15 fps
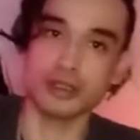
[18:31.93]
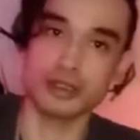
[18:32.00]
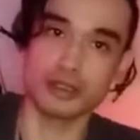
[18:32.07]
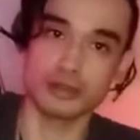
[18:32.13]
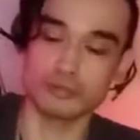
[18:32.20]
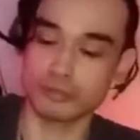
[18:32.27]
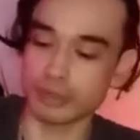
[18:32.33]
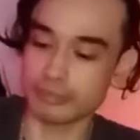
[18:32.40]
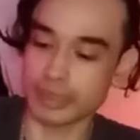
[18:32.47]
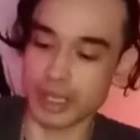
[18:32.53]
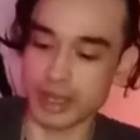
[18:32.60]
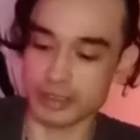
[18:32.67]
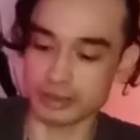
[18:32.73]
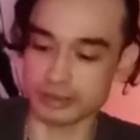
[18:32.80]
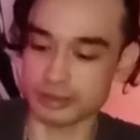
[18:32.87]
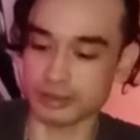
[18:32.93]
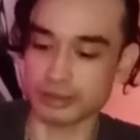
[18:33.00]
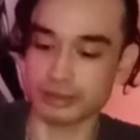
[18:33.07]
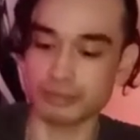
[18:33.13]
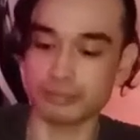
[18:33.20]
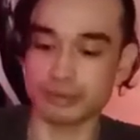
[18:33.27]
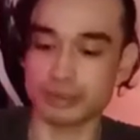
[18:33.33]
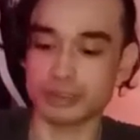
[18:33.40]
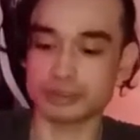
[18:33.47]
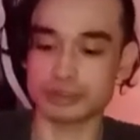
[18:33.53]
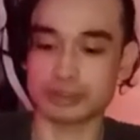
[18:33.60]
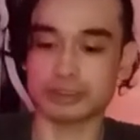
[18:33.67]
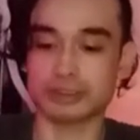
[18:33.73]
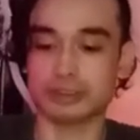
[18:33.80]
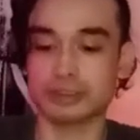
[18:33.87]
and webcasting. But
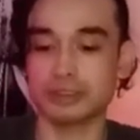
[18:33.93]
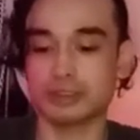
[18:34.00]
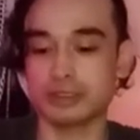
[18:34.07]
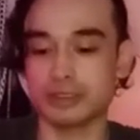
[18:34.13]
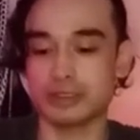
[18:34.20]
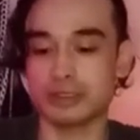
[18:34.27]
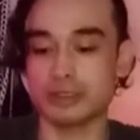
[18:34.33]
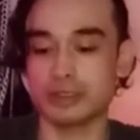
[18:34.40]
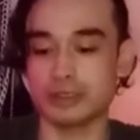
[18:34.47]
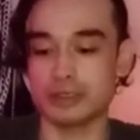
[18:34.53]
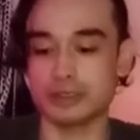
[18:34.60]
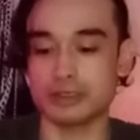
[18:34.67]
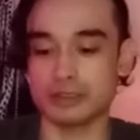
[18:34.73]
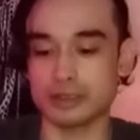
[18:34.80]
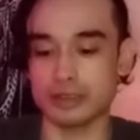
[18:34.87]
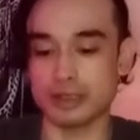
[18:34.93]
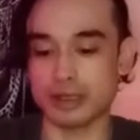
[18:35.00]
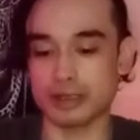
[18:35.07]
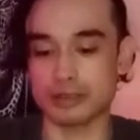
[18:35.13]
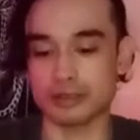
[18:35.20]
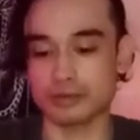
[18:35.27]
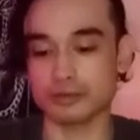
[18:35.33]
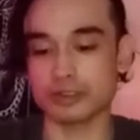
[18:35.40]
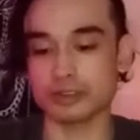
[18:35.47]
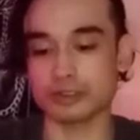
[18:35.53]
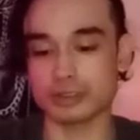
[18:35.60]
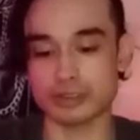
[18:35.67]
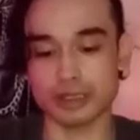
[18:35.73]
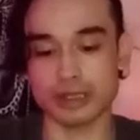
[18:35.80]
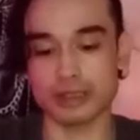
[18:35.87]
the
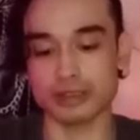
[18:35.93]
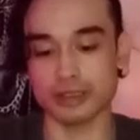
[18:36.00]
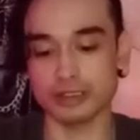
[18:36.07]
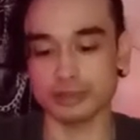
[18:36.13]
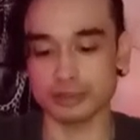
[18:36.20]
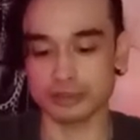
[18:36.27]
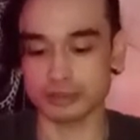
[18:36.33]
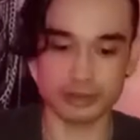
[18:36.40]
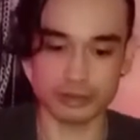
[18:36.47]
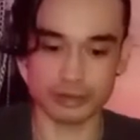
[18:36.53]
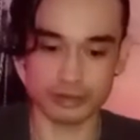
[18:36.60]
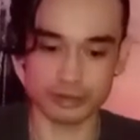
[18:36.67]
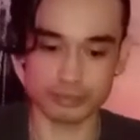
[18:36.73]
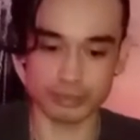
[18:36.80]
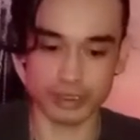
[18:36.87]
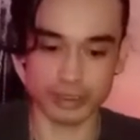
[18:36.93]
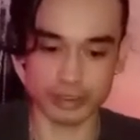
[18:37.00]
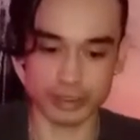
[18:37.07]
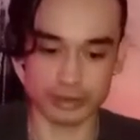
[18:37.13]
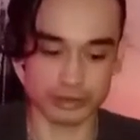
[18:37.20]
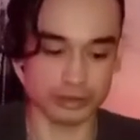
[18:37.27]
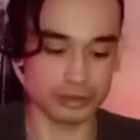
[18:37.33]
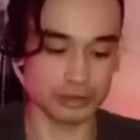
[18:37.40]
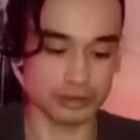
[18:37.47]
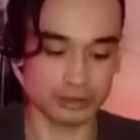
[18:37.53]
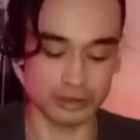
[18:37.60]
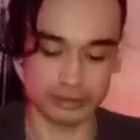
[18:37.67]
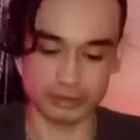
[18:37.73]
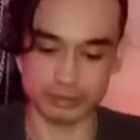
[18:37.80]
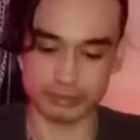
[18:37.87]
reason that I like this is that this product has good
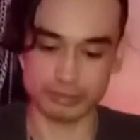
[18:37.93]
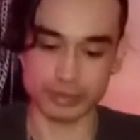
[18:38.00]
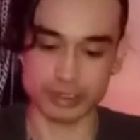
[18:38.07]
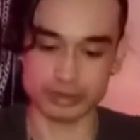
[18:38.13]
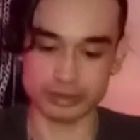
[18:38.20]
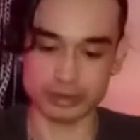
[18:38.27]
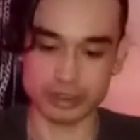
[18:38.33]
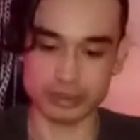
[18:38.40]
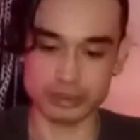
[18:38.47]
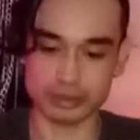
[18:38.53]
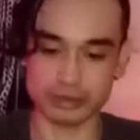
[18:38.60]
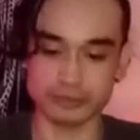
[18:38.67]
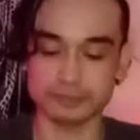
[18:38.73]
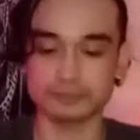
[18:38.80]
presentation.